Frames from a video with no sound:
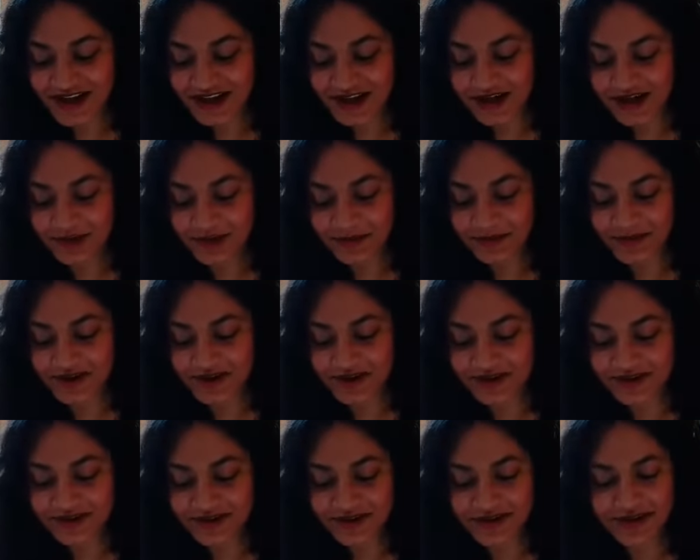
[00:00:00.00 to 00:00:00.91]
Uh, but
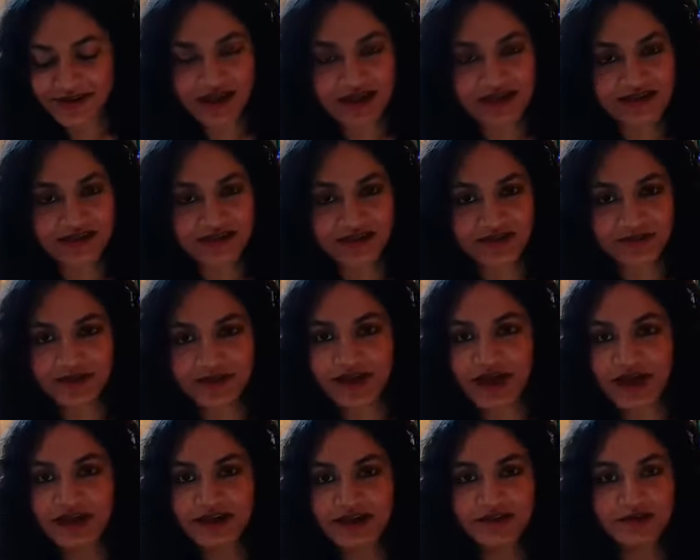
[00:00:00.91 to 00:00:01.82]
uh, yeah, just be
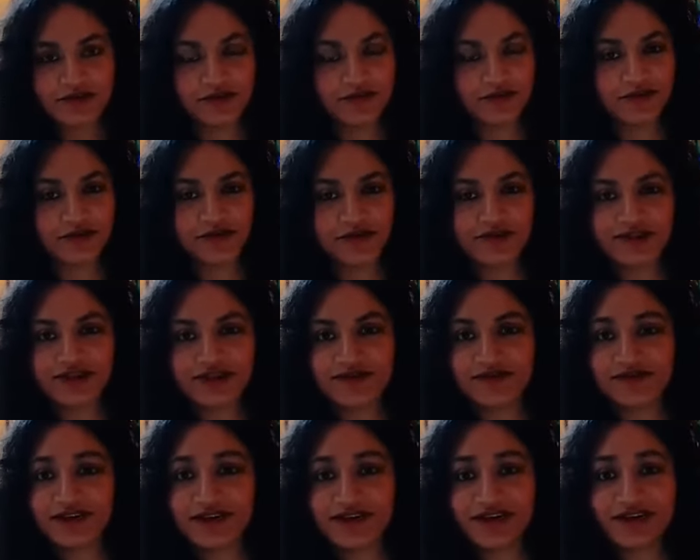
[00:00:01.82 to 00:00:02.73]
kind to
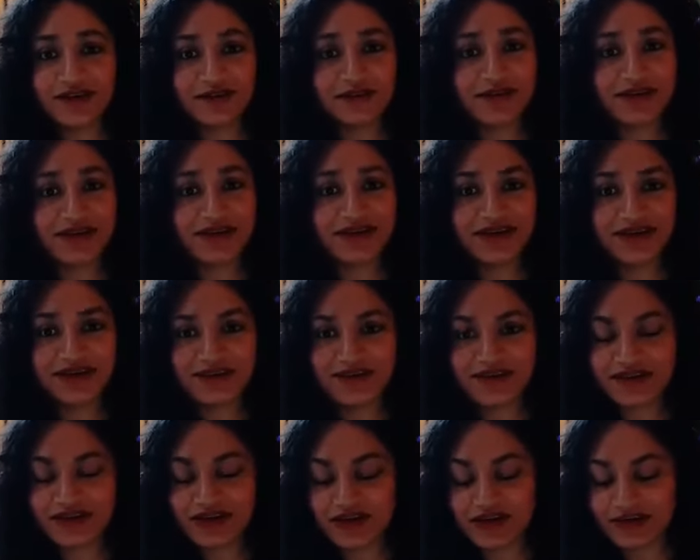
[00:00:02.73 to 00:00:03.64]
yourself. Take it a minute at
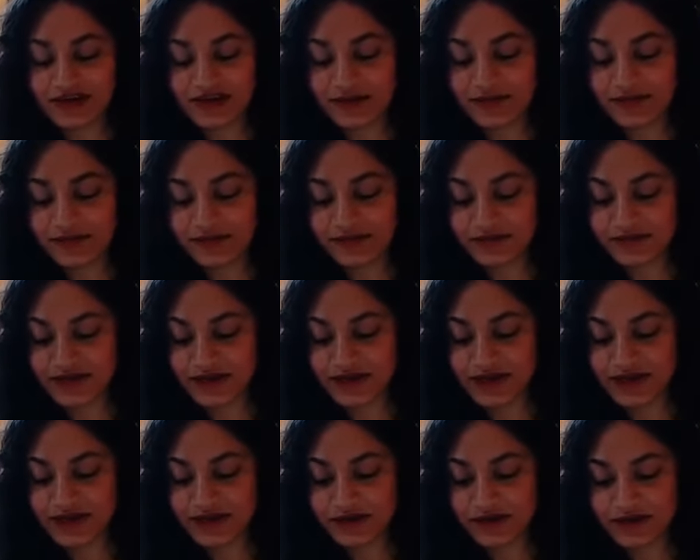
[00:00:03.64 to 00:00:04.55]
a time.
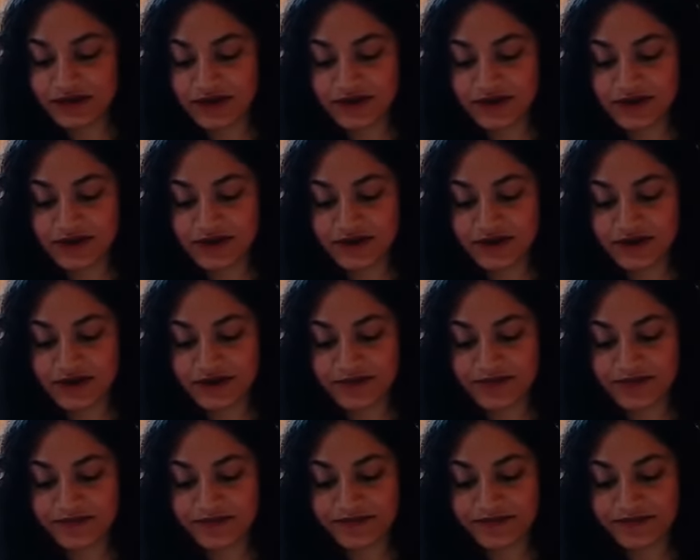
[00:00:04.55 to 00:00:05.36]
Take um,